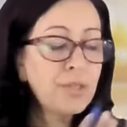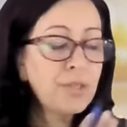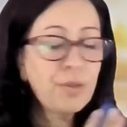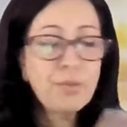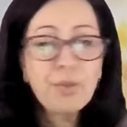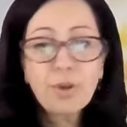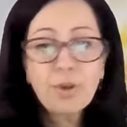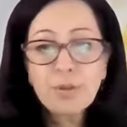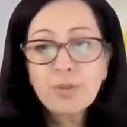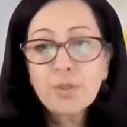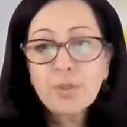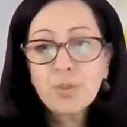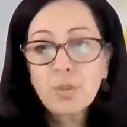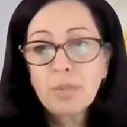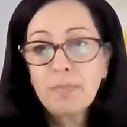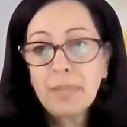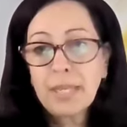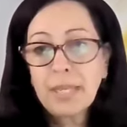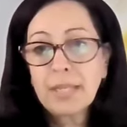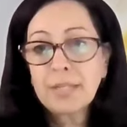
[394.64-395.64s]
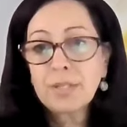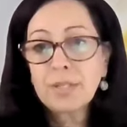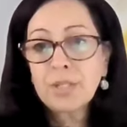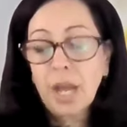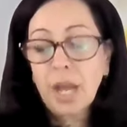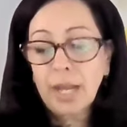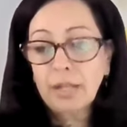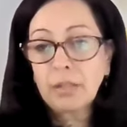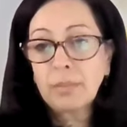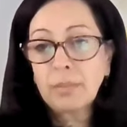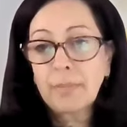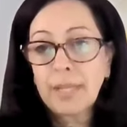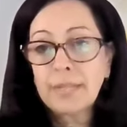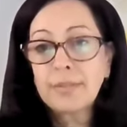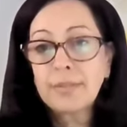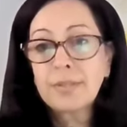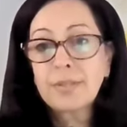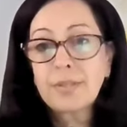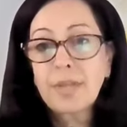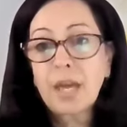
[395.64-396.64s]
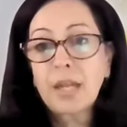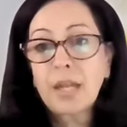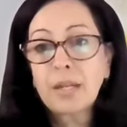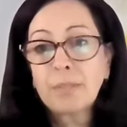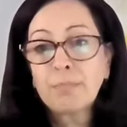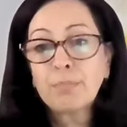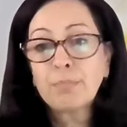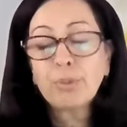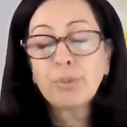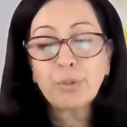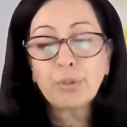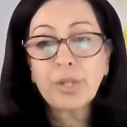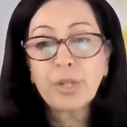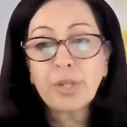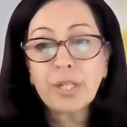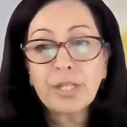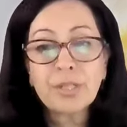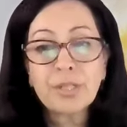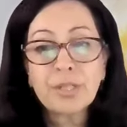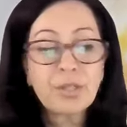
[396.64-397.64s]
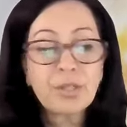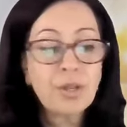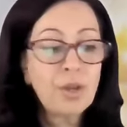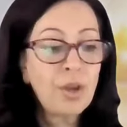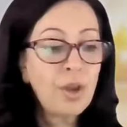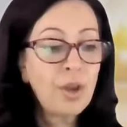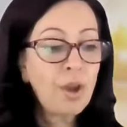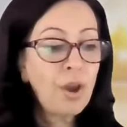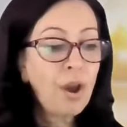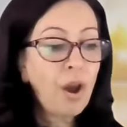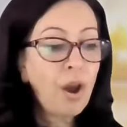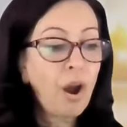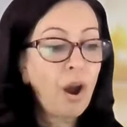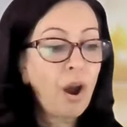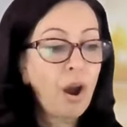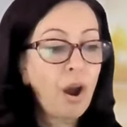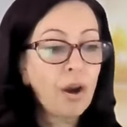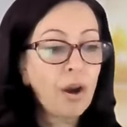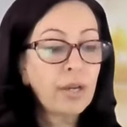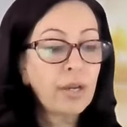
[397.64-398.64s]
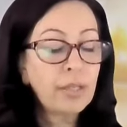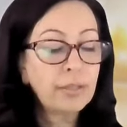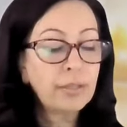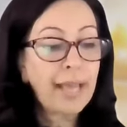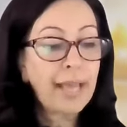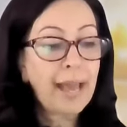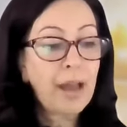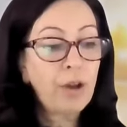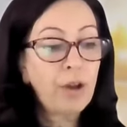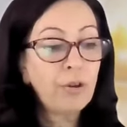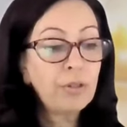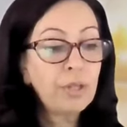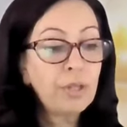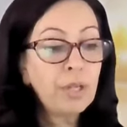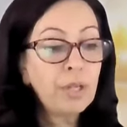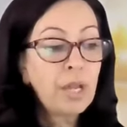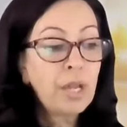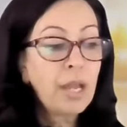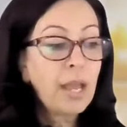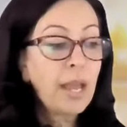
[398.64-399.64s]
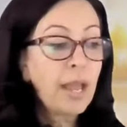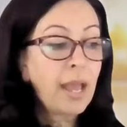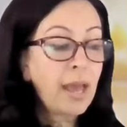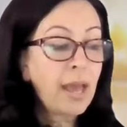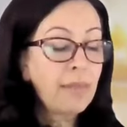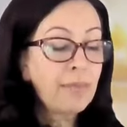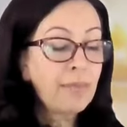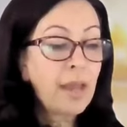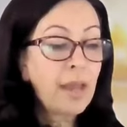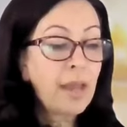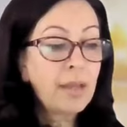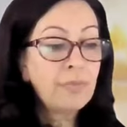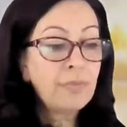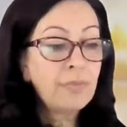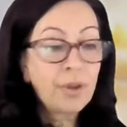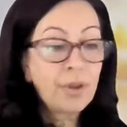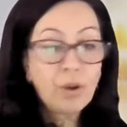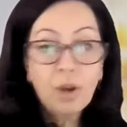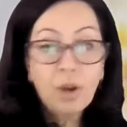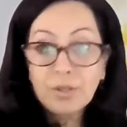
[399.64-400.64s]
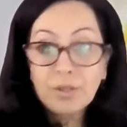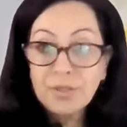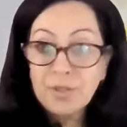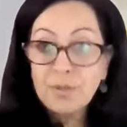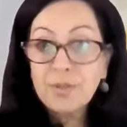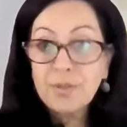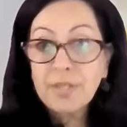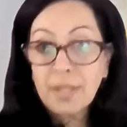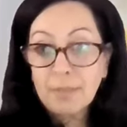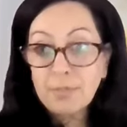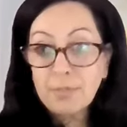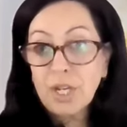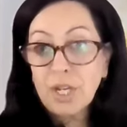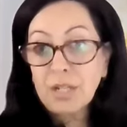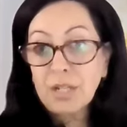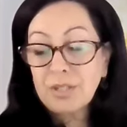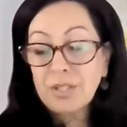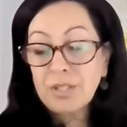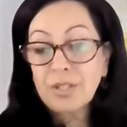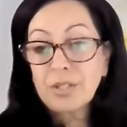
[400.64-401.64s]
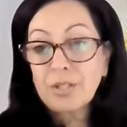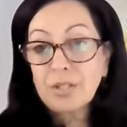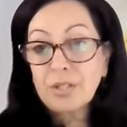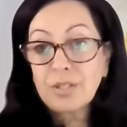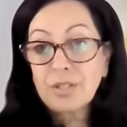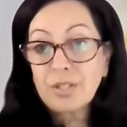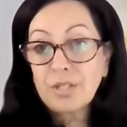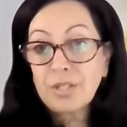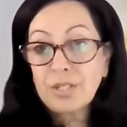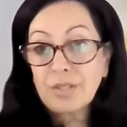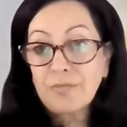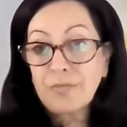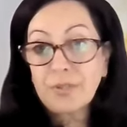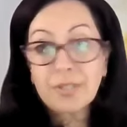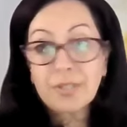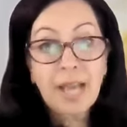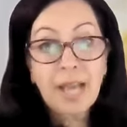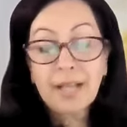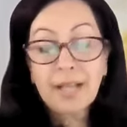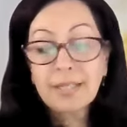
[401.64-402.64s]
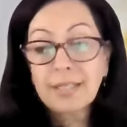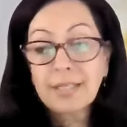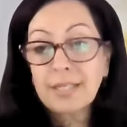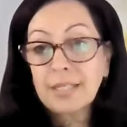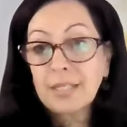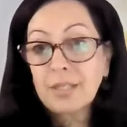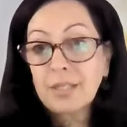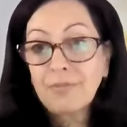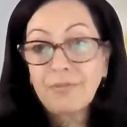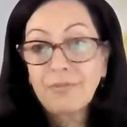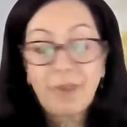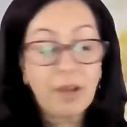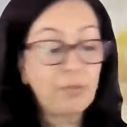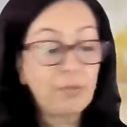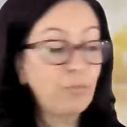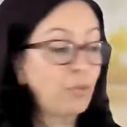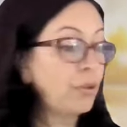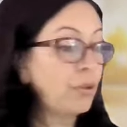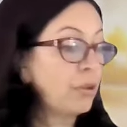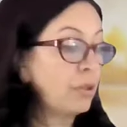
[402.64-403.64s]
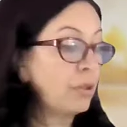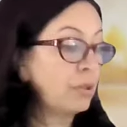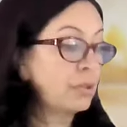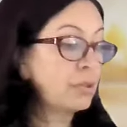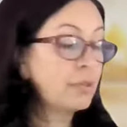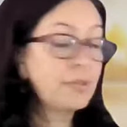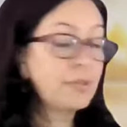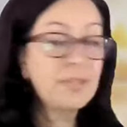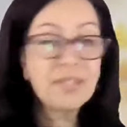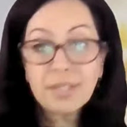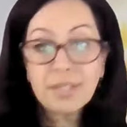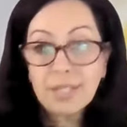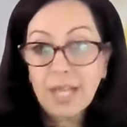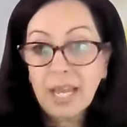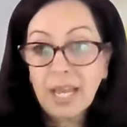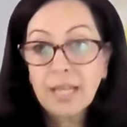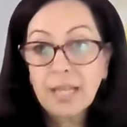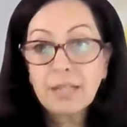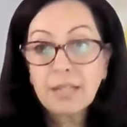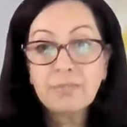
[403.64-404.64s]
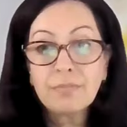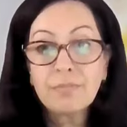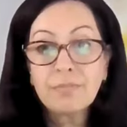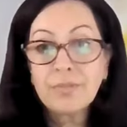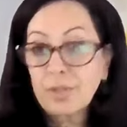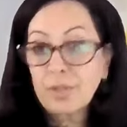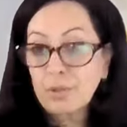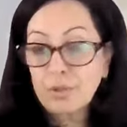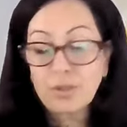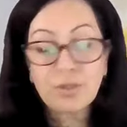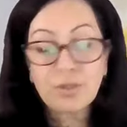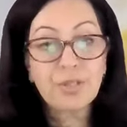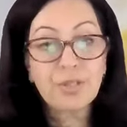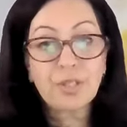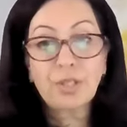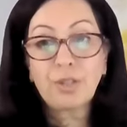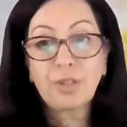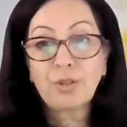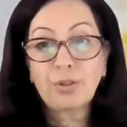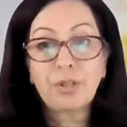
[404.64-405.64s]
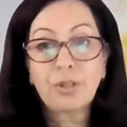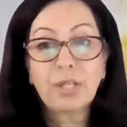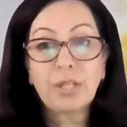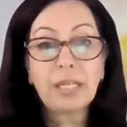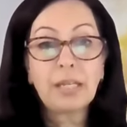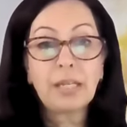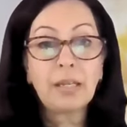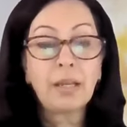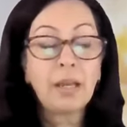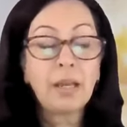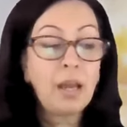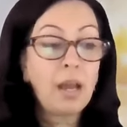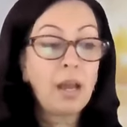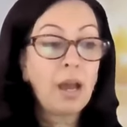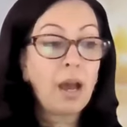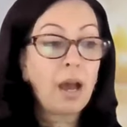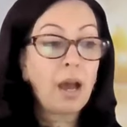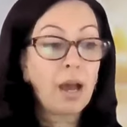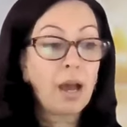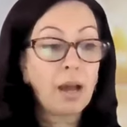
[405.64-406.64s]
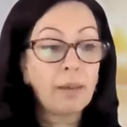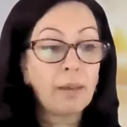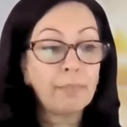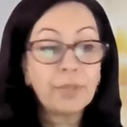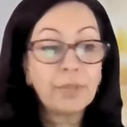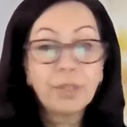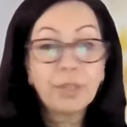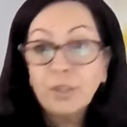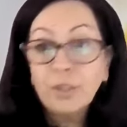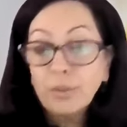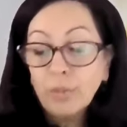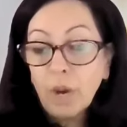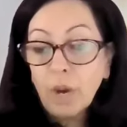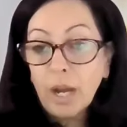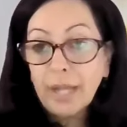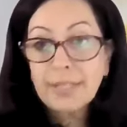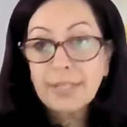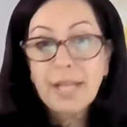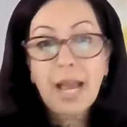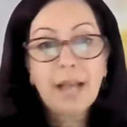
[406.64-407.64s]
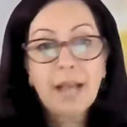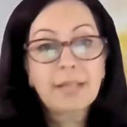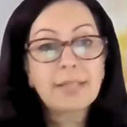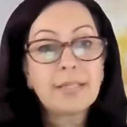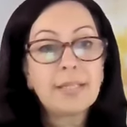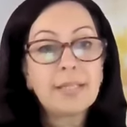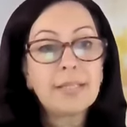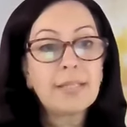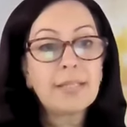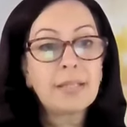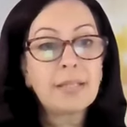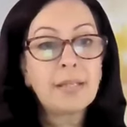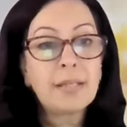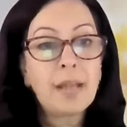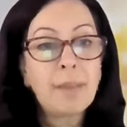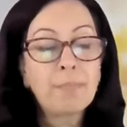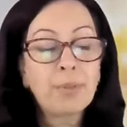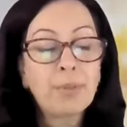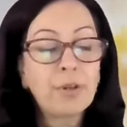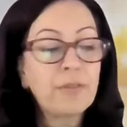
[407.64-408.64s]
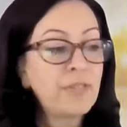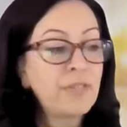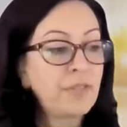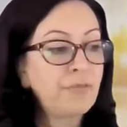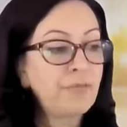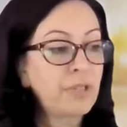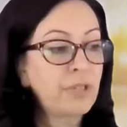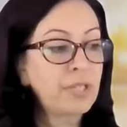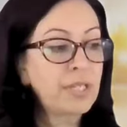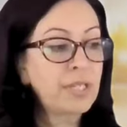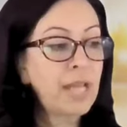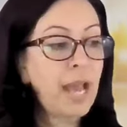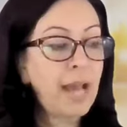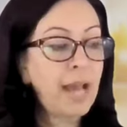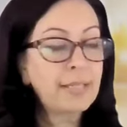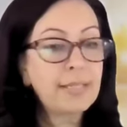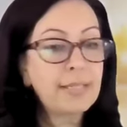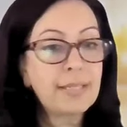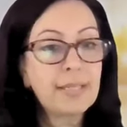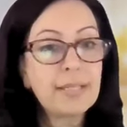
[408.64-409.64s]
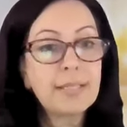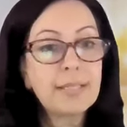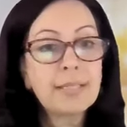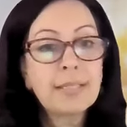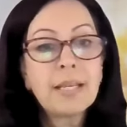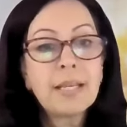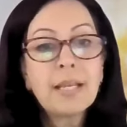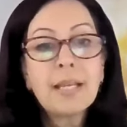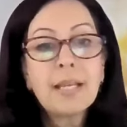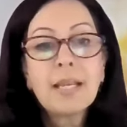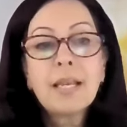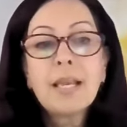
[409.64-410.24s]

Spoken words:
So those would be entitlements that employees are allowed. And then they're also subject to different taxes, federal, state, Social Security, UI taxes, a number of different taxes.